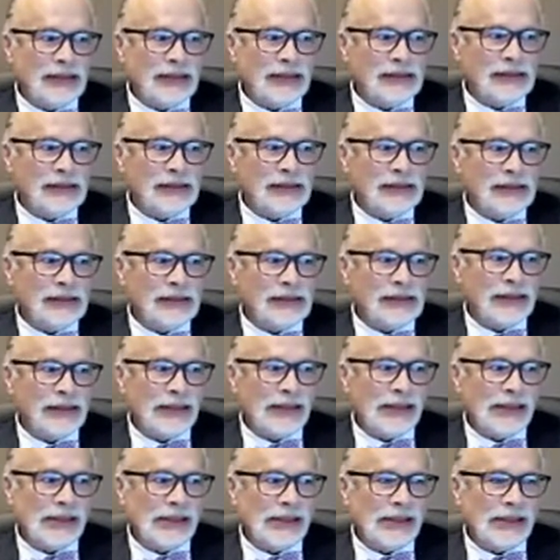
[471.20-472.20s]

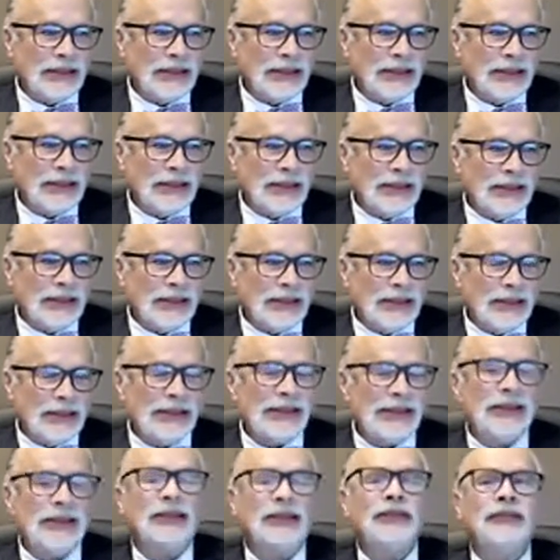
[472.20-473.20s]

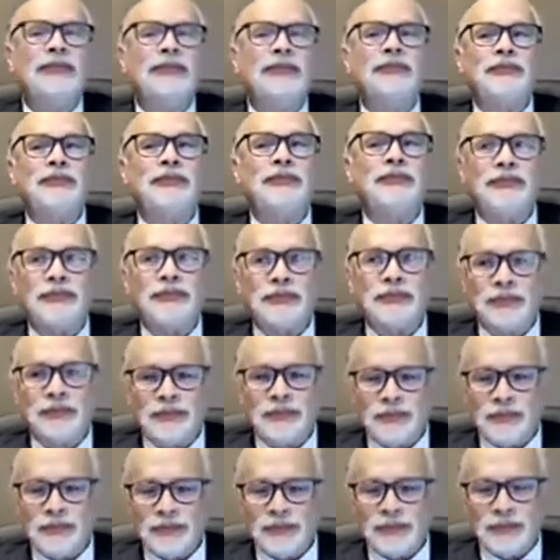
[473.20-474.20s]

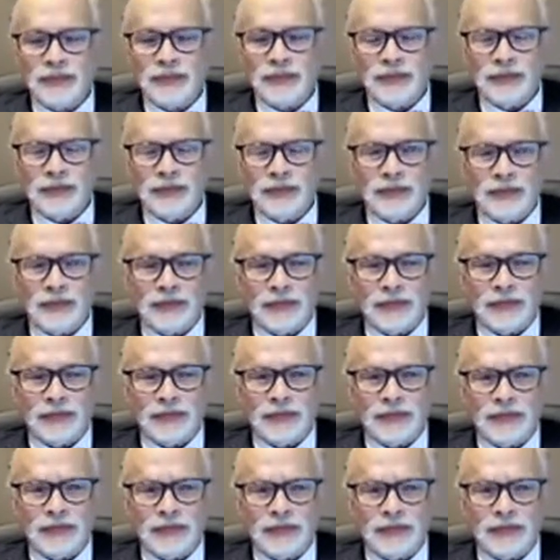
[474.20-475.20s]

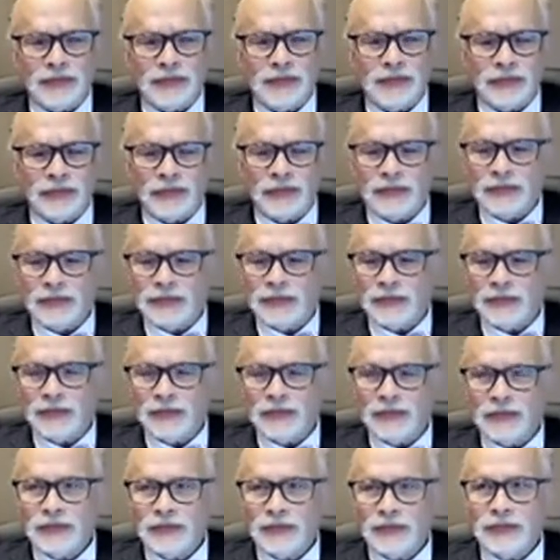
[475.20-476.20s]

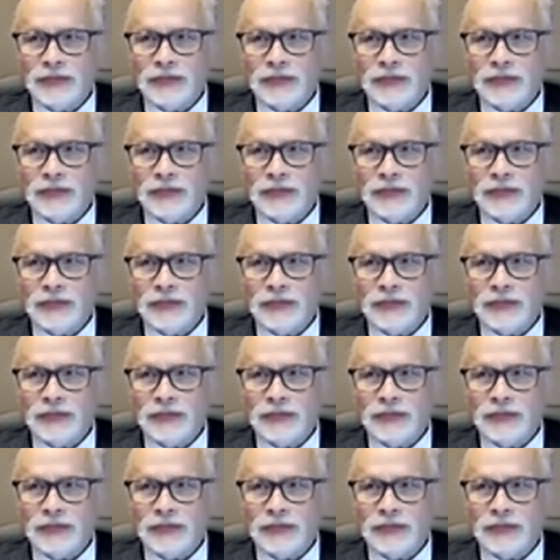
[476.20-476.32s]
This person isn't speaking.